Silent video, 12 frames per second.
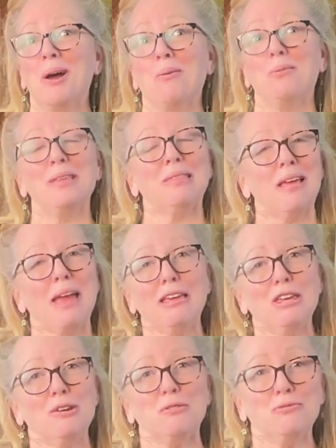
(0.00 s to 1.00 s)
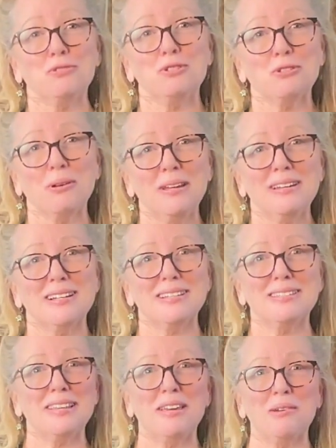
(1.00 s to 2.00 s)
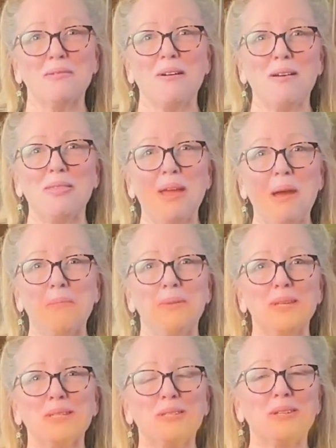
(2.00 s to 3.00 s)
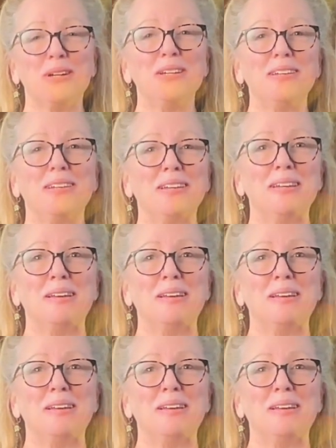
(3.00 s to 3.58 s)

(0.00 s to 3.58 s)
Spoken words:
we thank you for joining us here on The Happiest Cook.